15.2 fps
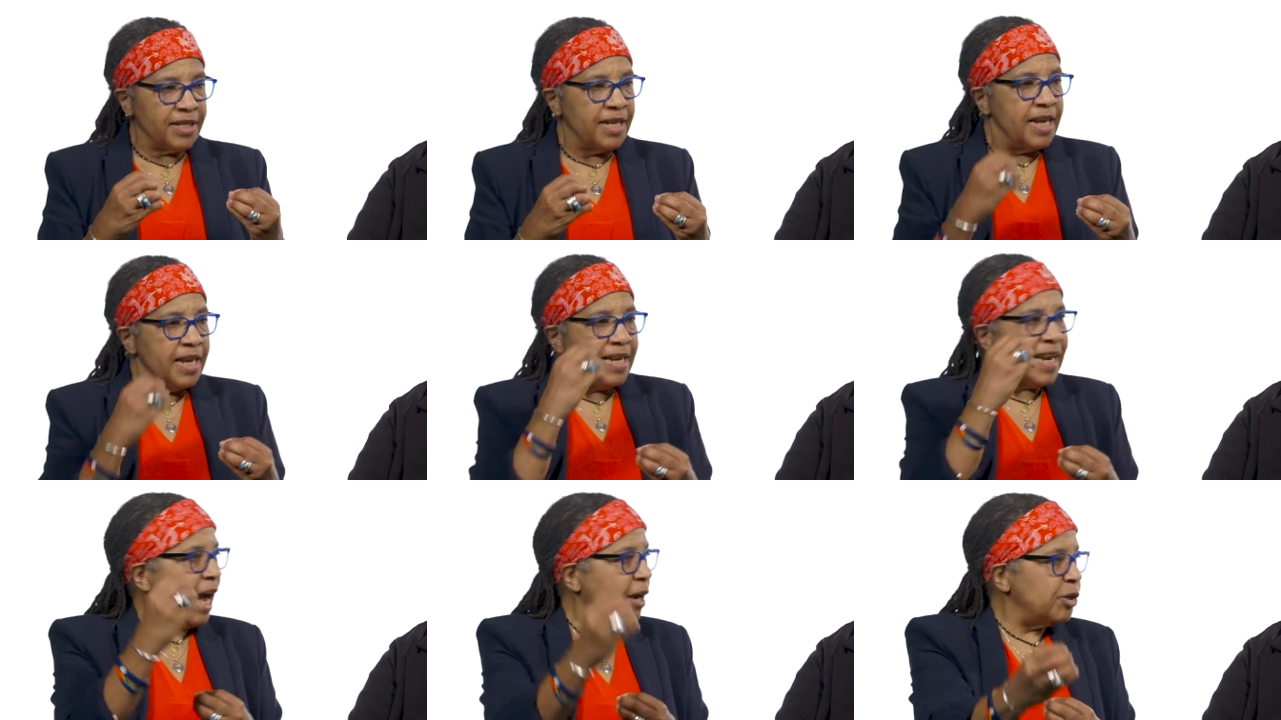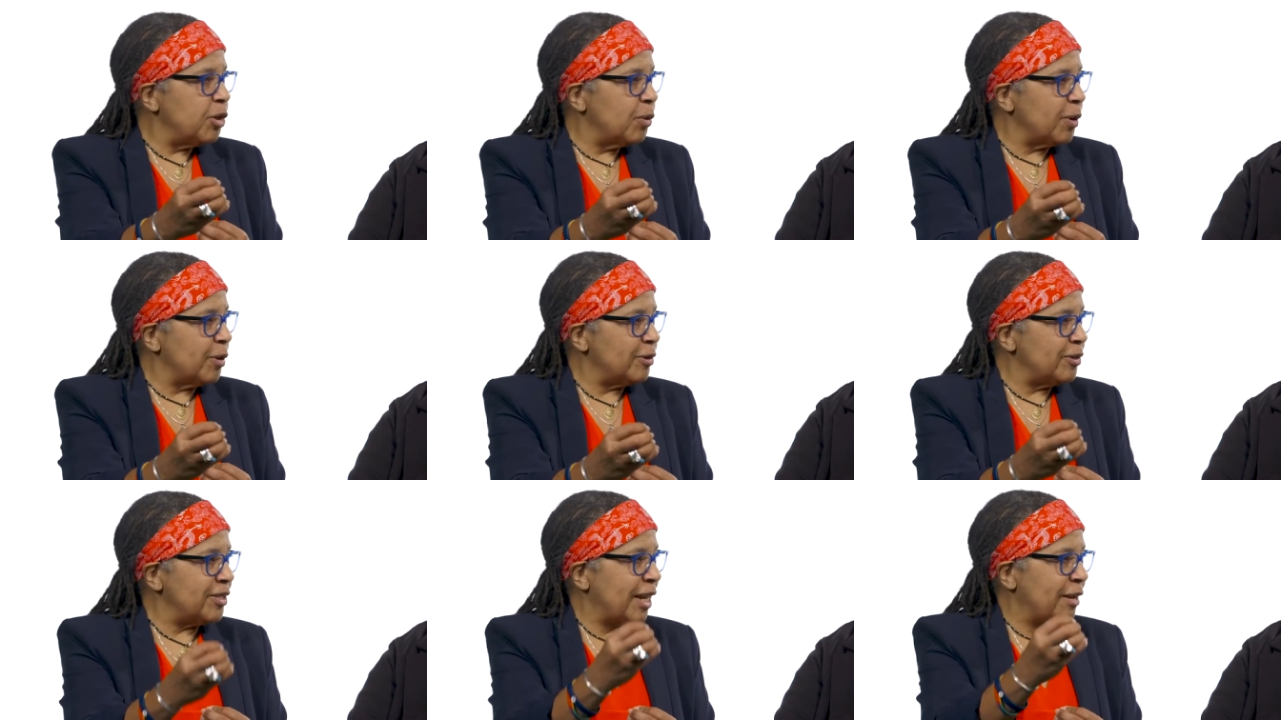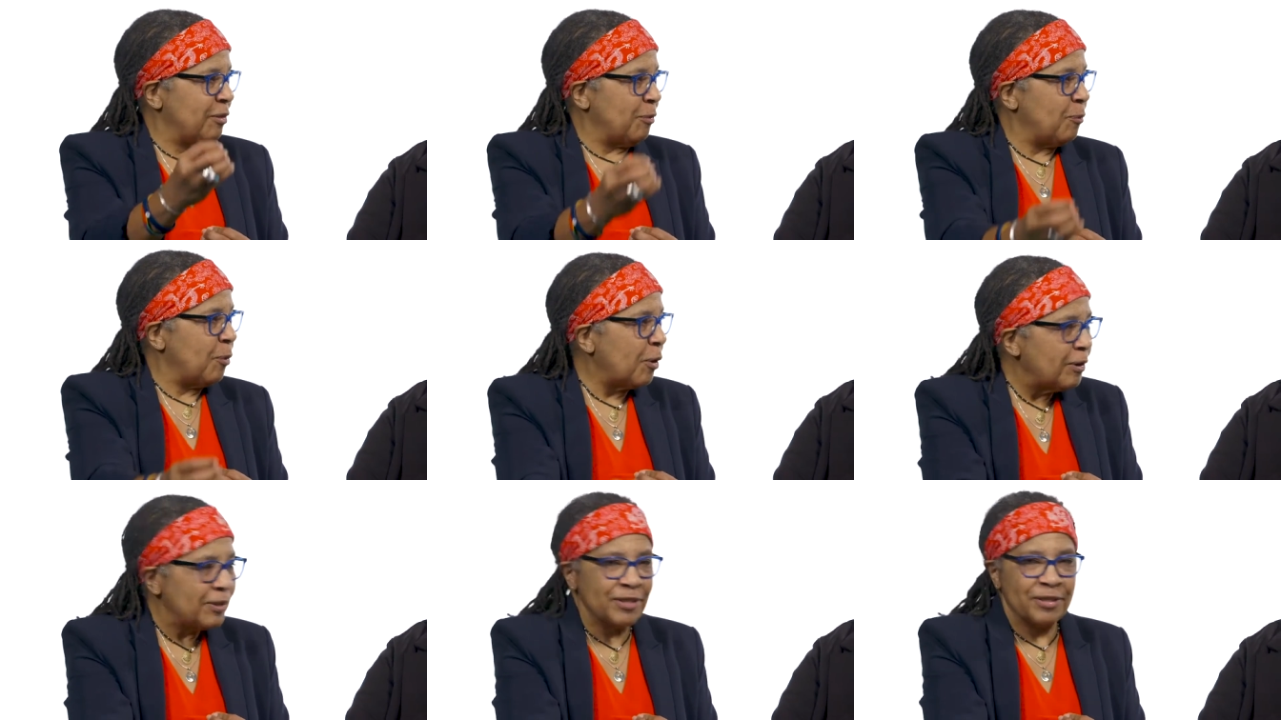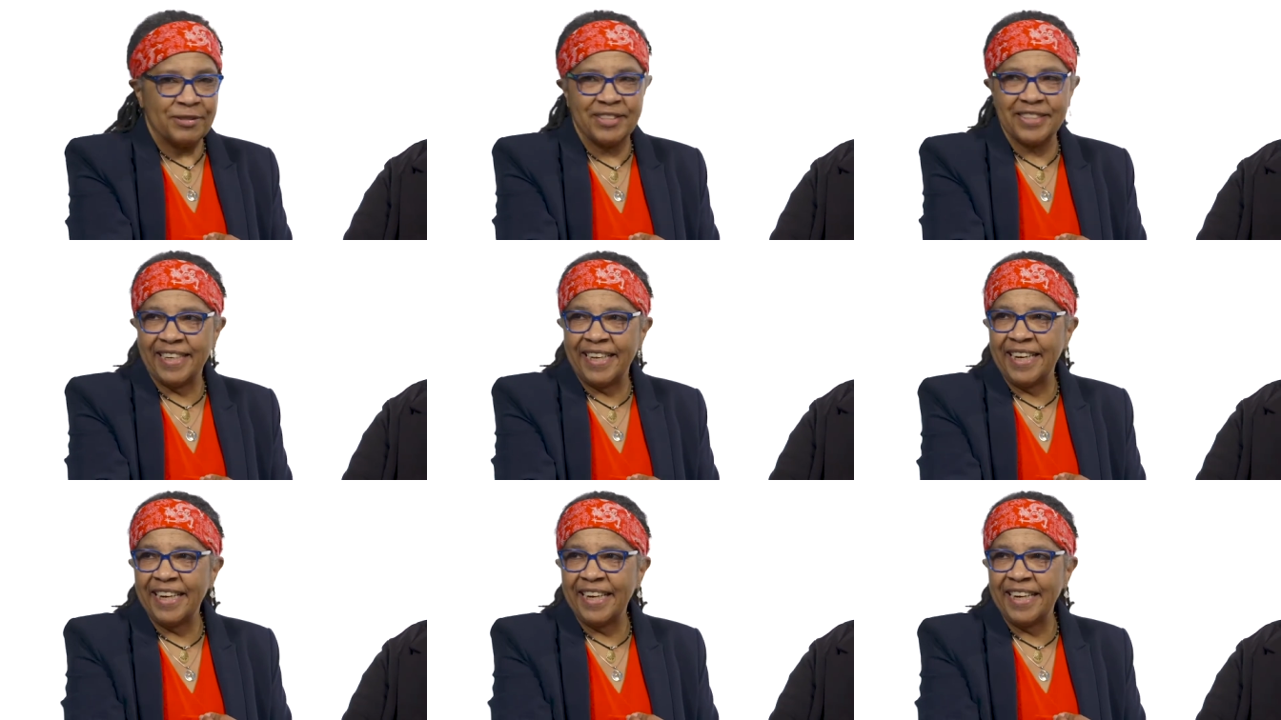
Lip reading: that now you don't understand the words they're saying,